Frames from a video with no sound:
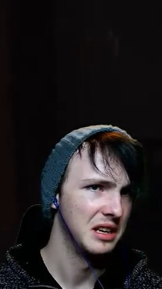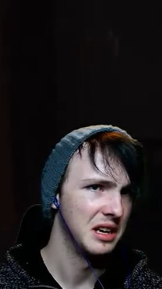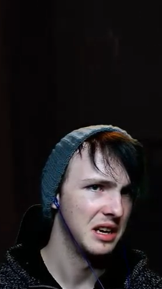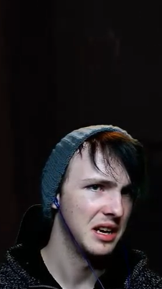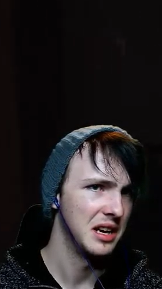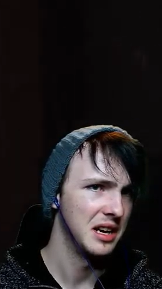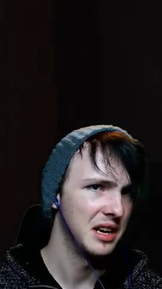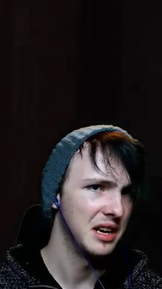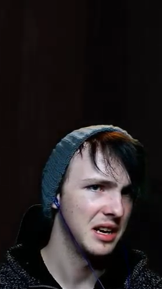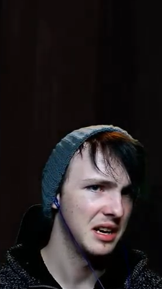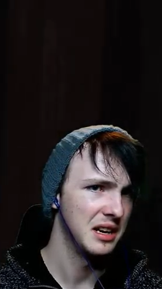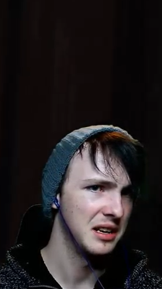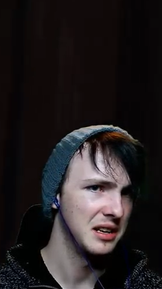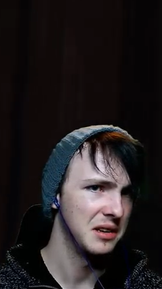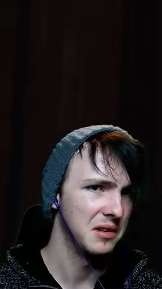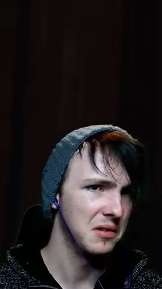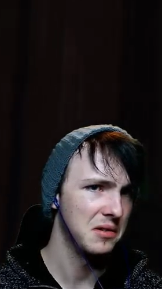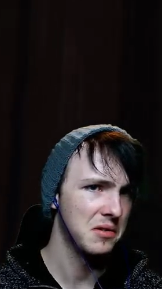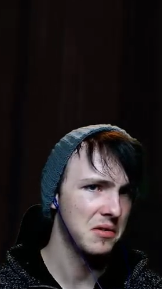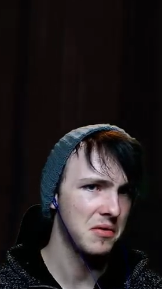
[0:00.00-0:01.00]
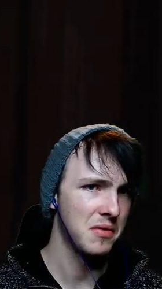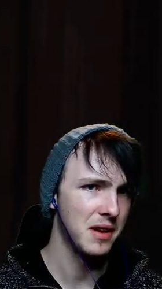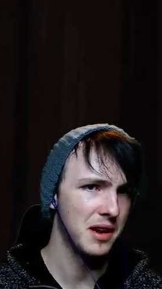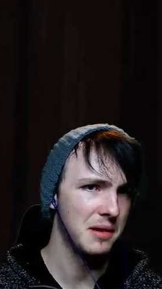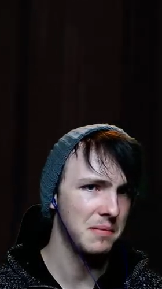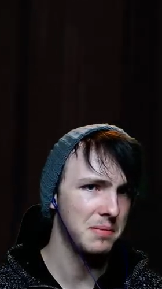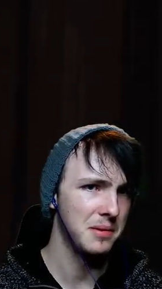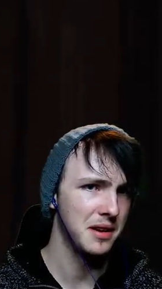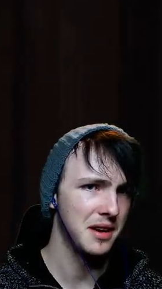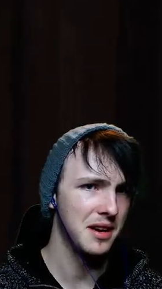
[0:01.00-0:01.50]
it. You're
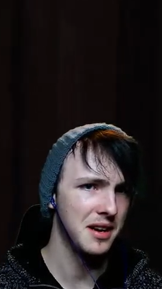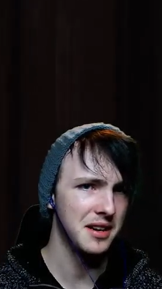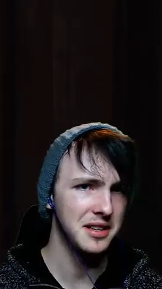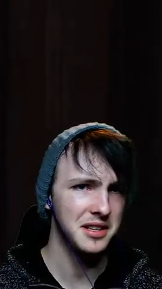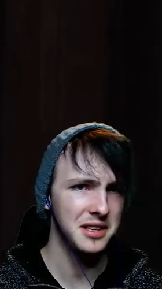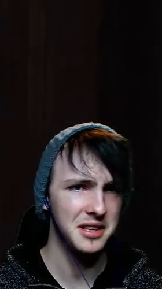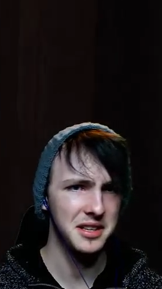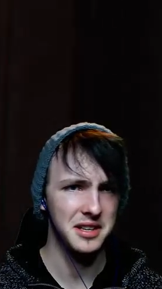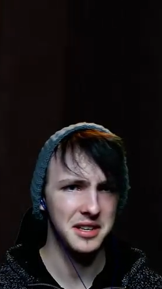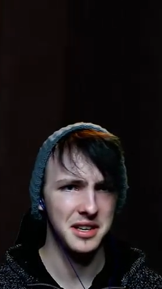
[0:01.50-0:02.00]
creepy, aren't you?